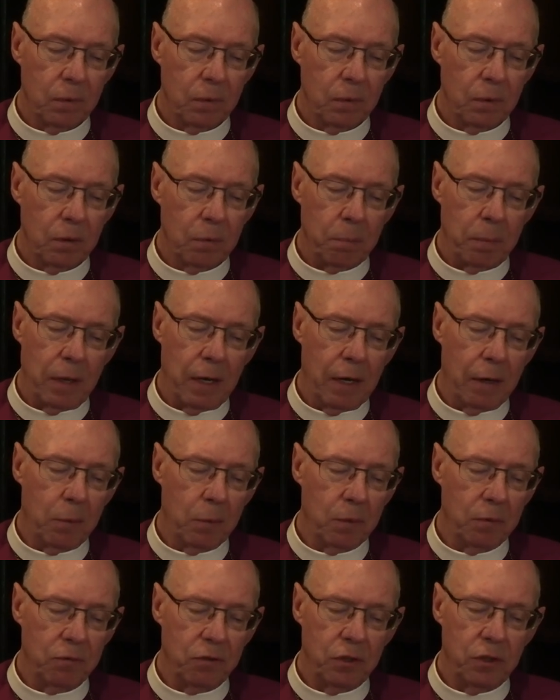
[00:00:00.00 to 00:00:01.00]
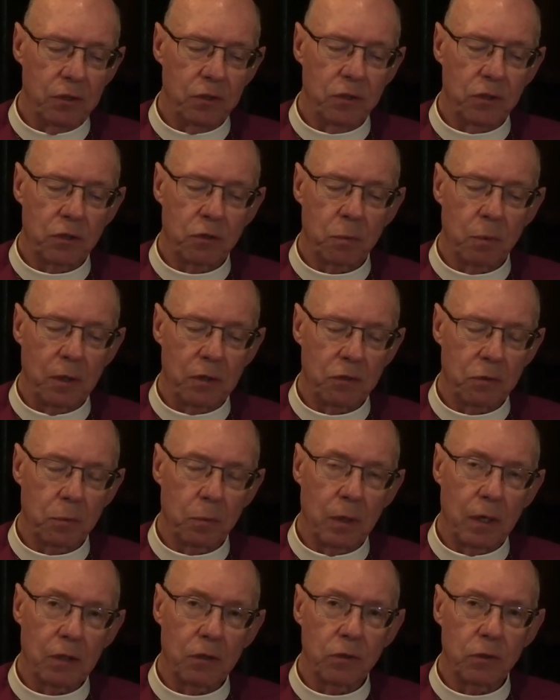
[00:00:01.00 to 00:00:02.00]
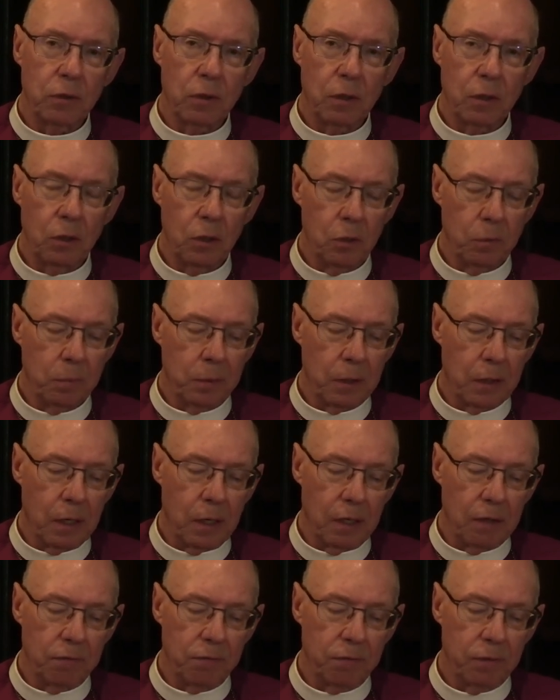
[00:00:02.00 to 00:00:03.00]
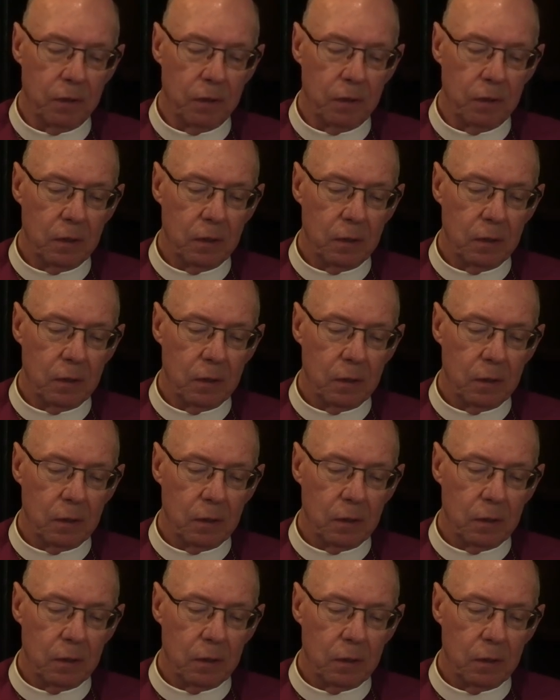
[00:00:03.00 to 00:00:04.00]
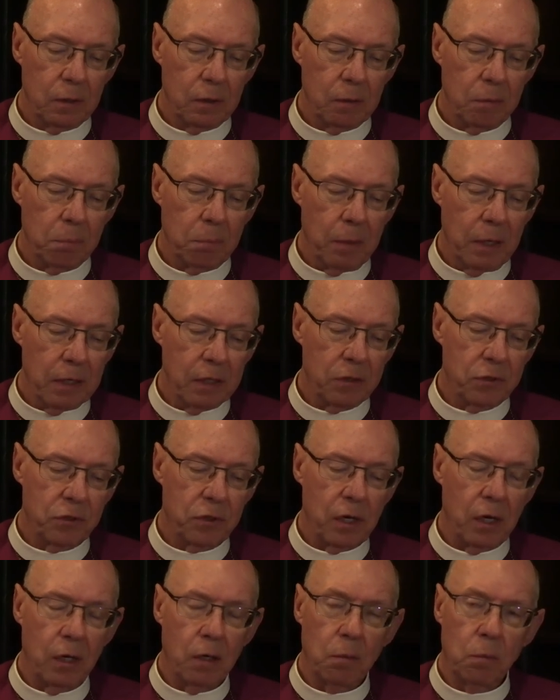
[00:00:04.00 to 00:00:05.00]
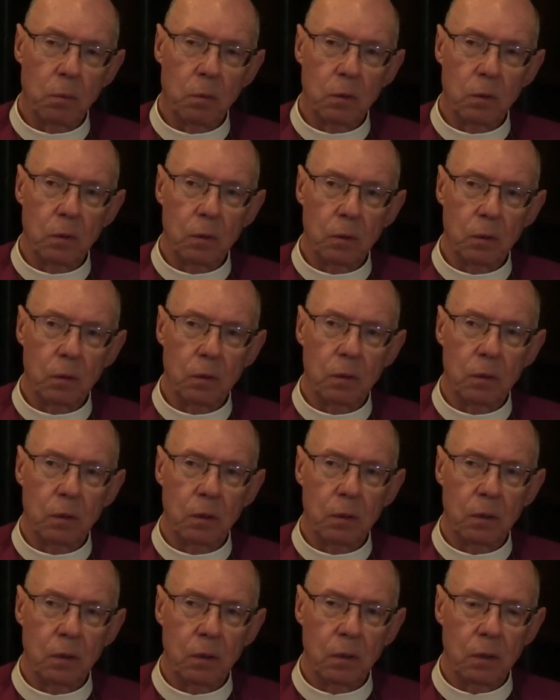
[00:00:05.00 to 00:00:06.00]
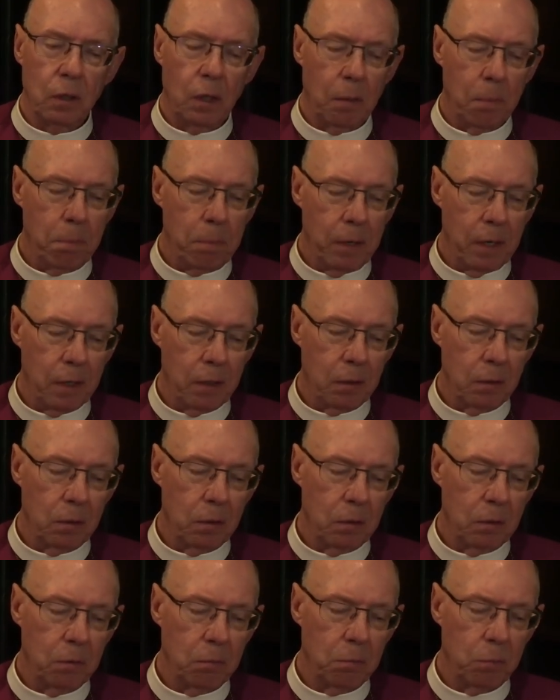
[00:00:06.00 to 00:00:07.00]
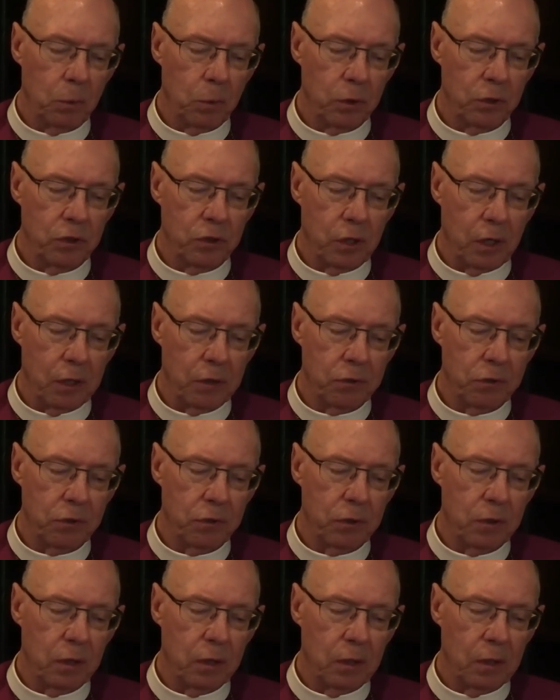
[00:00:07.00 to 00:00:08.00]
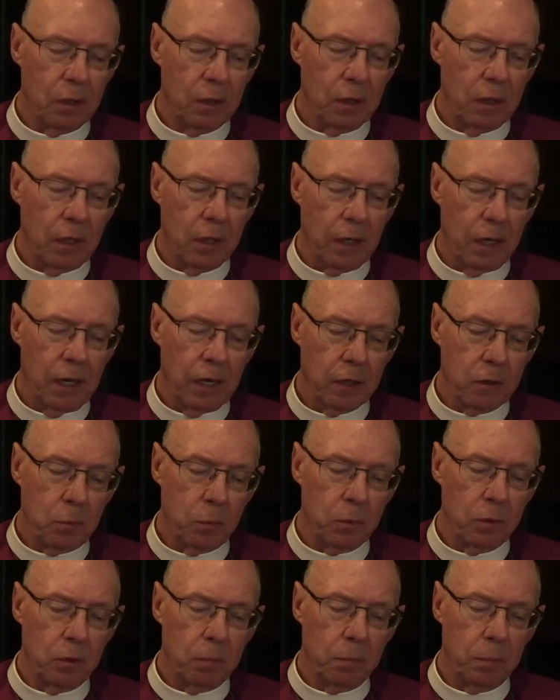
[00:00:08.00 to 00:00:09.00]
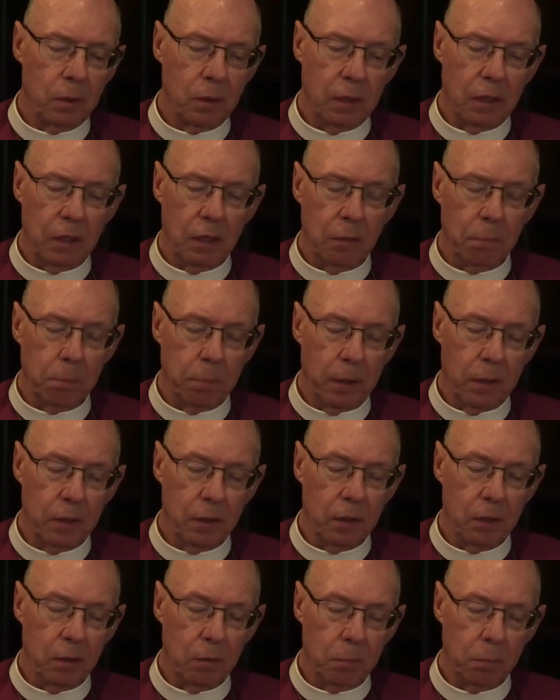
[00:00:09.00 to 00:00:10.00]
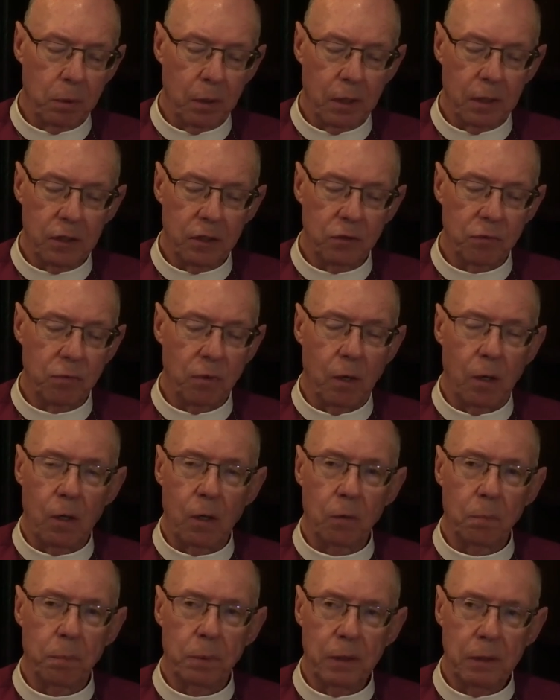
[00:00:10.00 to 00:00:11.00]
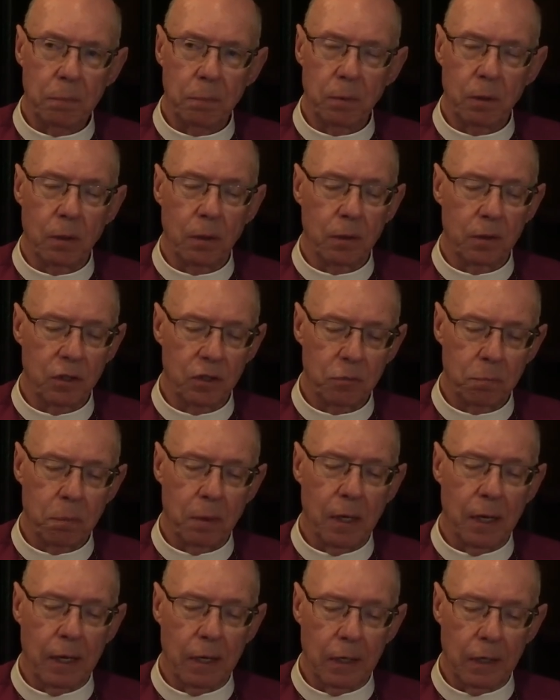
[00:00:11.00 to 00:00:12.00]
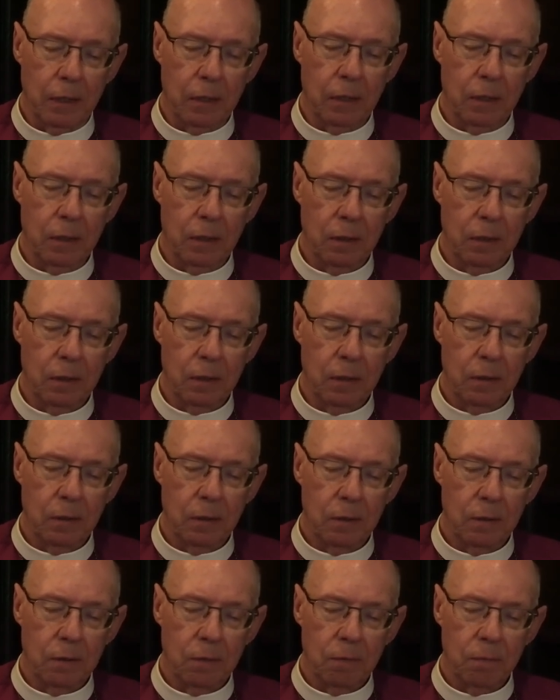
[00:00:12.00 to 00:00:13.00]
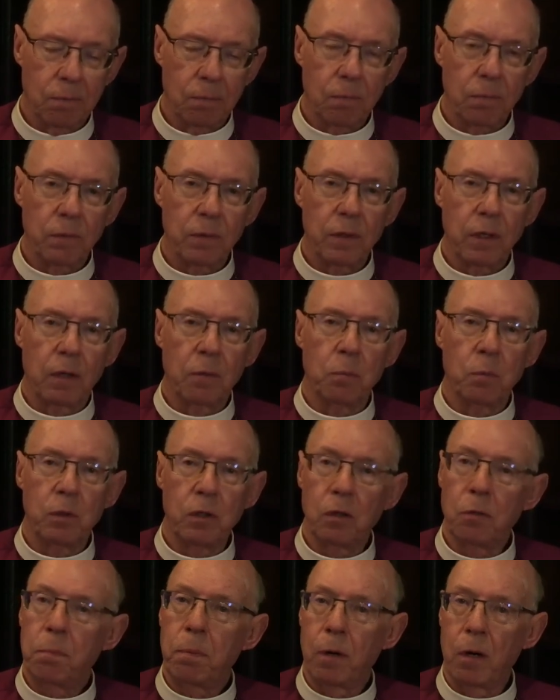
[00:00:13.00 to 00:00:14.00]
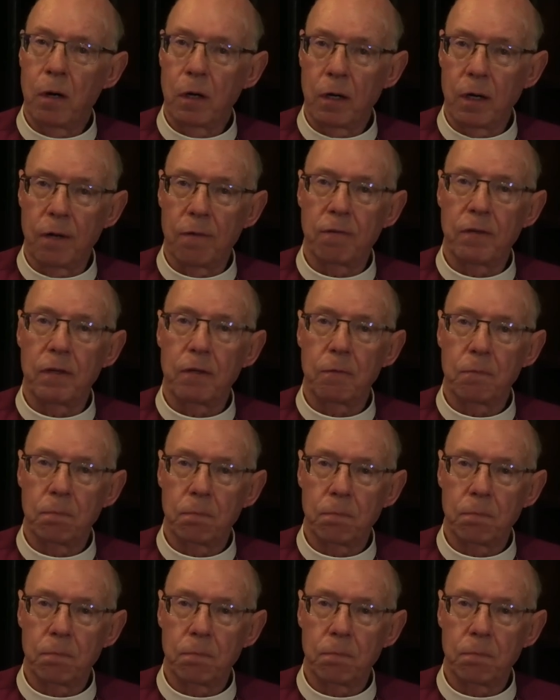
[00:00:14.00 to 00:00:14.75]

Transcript: And the power of Jesus' resurrection in human life makes our world a better, more just, equitable, and abundant place for all people on this planet, and we are part of it.